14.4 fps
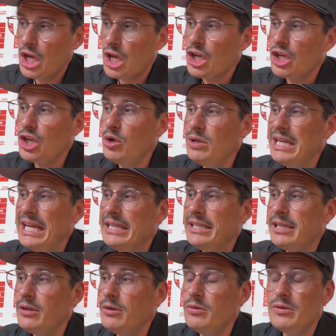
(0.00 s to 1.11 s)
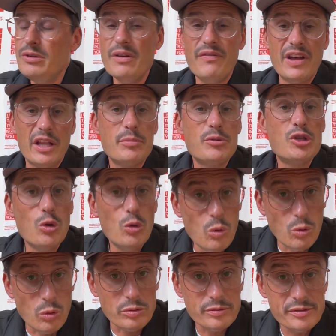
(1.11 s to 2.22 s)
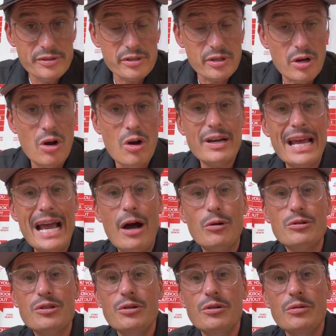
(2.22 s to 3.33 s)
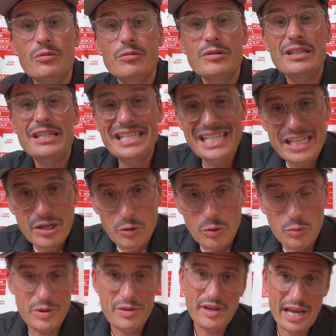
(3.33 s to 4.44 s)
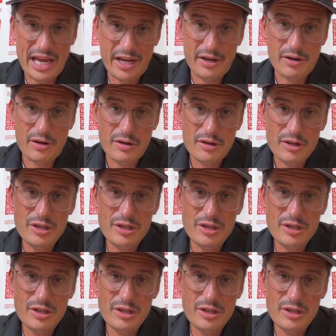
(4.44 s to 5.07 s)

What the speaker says: Mm-hmm. You need to develop tools on how to deal with anger.